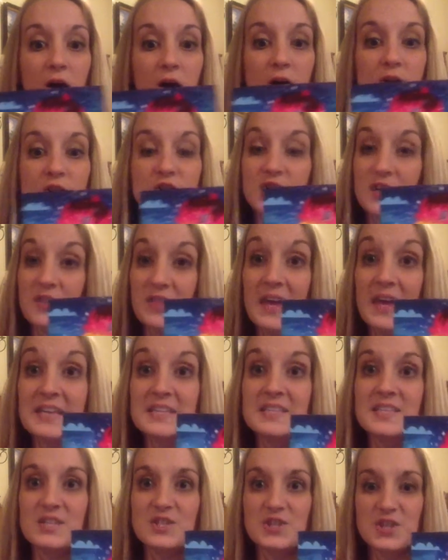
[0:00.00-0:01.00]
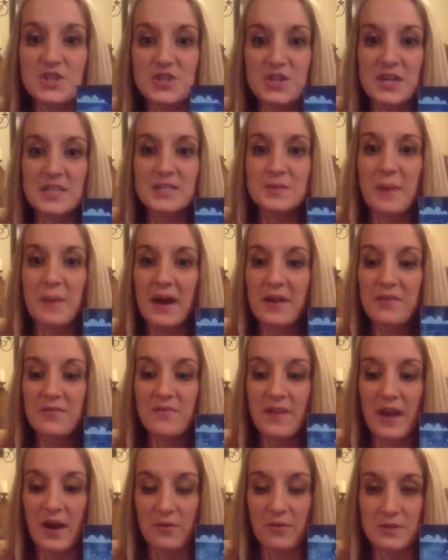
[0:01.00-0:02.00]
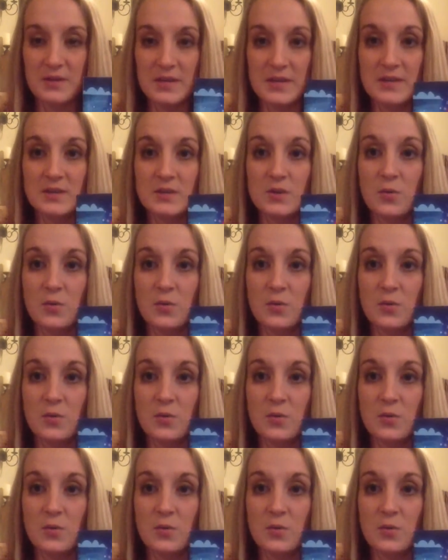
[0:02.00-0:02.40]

she thinks that she just might have found it